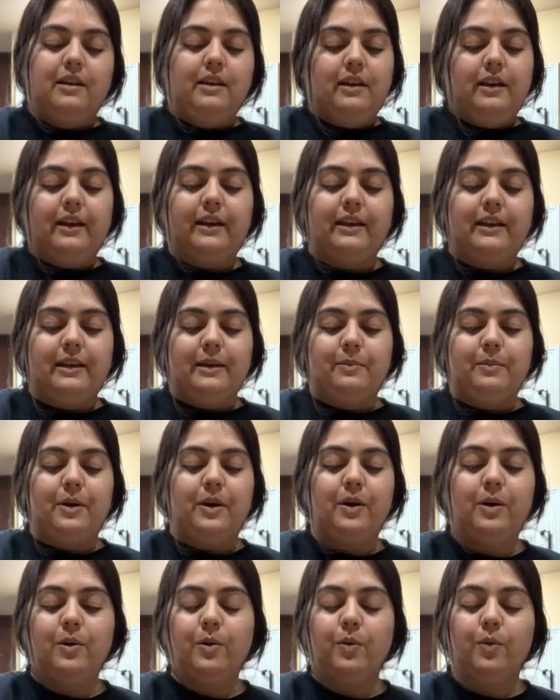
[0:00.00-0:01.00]

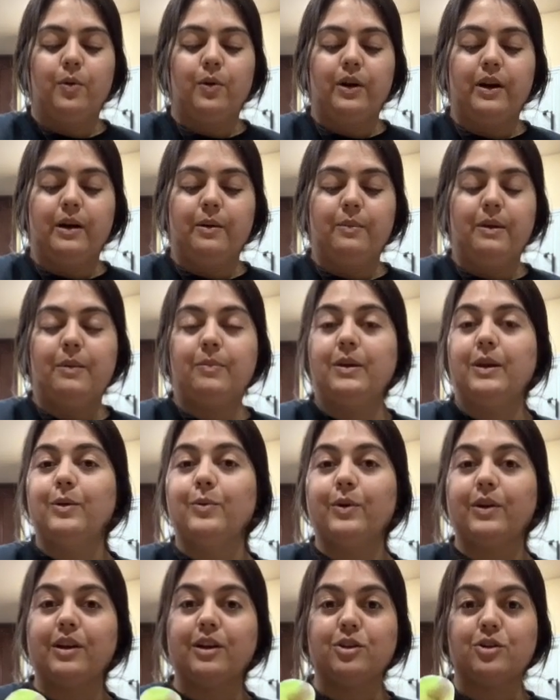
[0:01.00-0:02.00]
Or maybe you
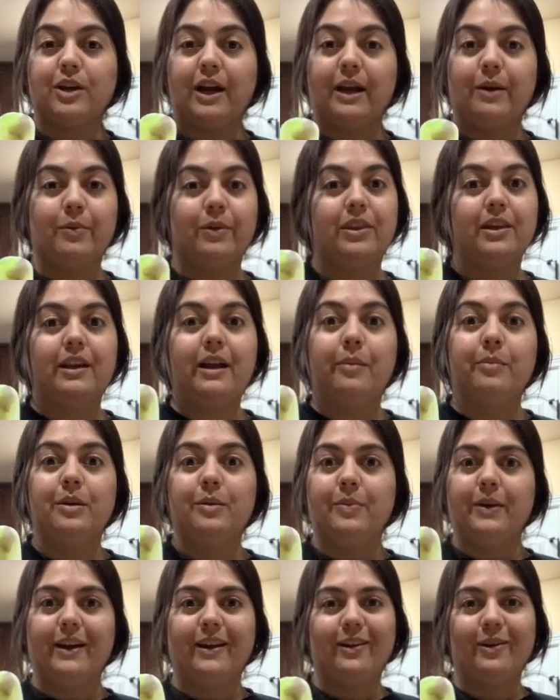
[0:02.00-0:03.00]
want to try with a gummy
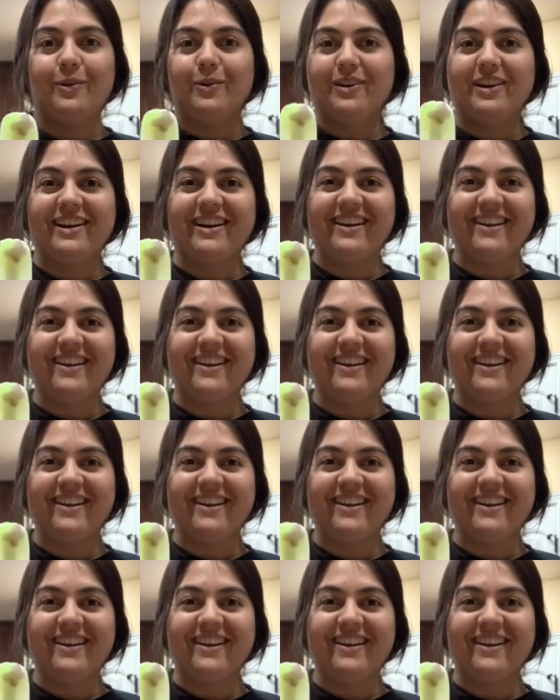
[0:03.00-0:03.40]
bear or